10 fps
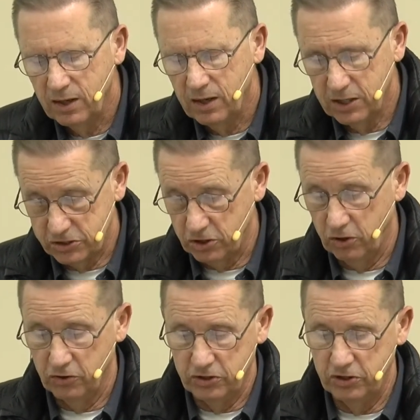us
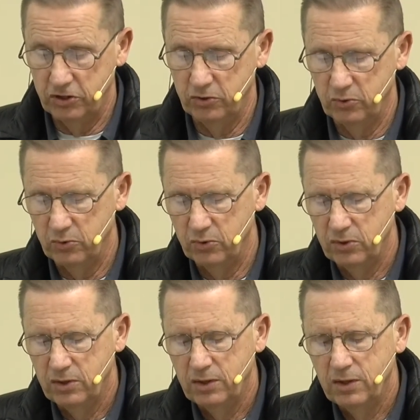all to do?
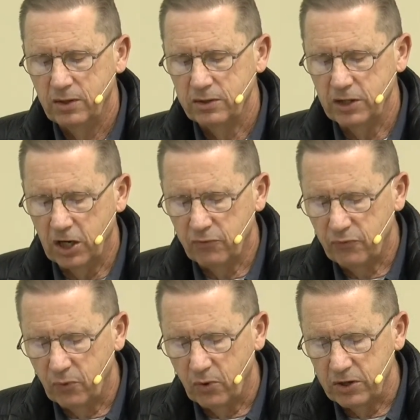
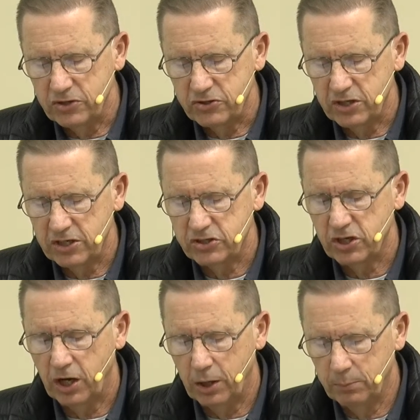Therefore, he
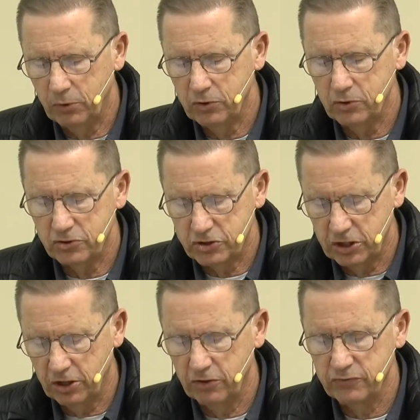says, Humble
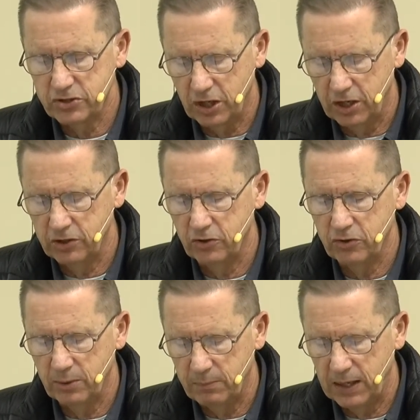yourselves under
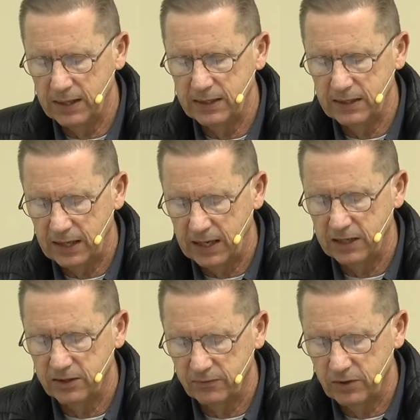the mighty
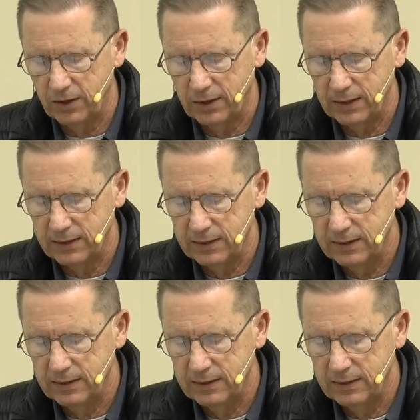hand of God,